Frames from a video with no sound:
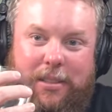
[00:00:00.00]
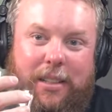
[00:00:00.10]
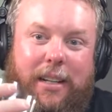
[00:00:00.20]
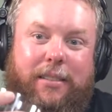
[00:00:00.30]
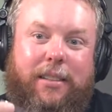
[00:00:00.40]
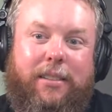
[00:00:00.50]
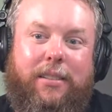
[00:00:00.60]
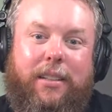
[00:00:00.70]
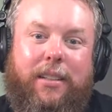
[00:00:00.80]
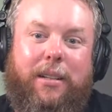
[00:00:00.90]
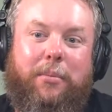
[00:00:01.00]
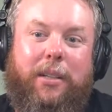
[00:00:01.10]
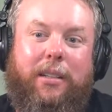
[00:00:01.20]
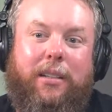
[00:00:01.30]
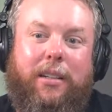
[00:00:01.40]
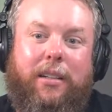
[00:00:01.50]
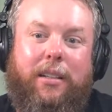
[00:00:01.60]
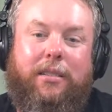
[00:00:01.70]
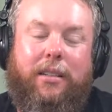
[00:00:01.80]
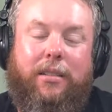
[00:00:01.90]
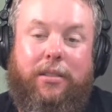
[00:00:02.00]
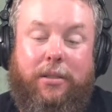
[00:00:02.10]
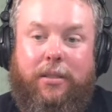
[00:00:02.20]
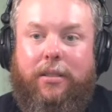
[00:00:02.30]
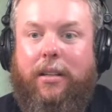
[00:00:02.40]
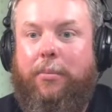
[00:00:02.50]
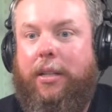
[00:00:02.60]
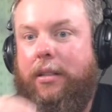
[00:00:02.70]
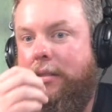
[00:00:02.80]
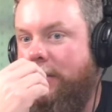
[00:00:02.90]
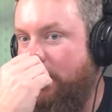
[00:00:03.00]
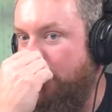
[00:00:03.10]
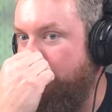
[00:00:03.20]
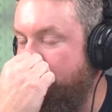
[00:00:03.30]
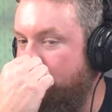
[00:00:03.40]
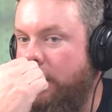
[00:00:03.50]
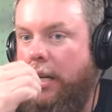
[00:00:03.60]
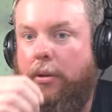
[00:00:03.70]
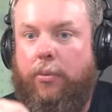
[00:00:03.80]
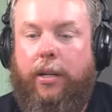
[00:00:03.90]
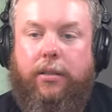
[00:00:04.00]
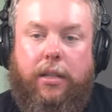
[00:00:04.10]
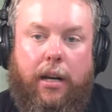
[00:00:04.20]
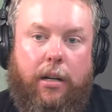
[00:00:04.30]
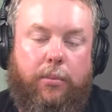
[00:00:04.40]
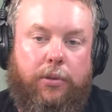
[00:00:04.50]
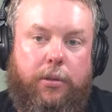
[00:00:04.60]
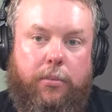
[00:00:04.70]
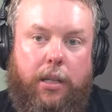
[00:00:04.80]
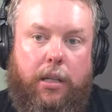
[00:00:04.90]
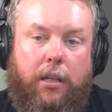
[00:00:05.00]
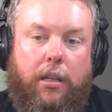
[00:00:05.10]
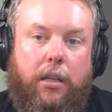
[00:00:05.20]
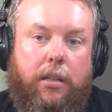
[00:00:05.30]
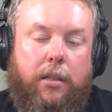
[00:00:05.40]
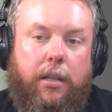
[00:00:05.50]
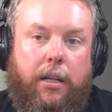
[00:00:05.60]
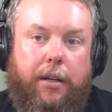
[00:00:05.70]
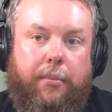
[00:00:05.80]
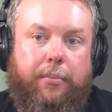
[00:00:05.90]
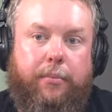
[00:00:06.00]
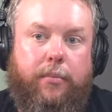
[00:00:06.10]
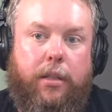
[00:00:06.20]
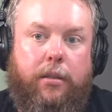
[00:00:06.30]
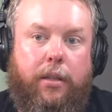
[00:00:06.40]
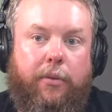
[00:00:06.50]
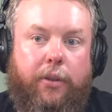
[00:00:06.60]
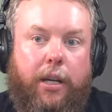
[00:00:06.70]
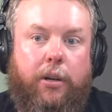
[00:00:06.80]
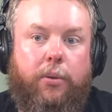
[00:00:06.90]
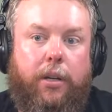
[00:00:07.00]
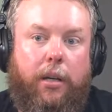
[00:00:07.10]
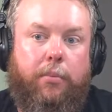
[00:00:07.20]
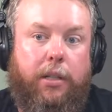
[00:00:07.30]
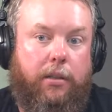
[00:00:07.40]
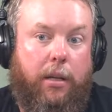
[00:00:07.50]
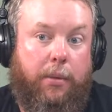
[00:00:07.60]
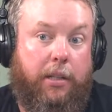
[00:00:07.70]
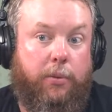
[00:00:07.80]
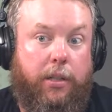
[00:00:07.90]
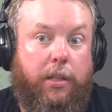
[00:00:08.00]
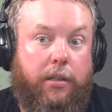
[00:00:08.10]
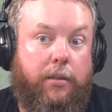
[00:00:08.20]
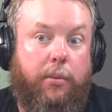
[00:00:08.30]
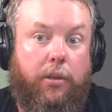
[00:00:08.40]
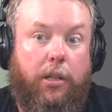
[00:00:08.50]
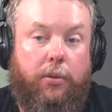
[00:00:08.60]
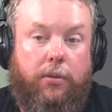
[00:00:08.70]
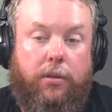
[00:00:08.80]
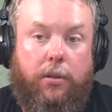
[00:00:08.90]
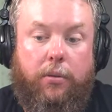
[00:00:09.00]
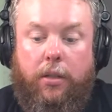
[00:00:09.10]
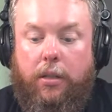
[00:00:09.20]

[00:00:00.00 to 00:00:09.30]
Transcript: of the 1910, I mean, it's good. I mean, it's kind of rich caramel to me. Definitely oaky, but I mean, that's what it is, double oak. So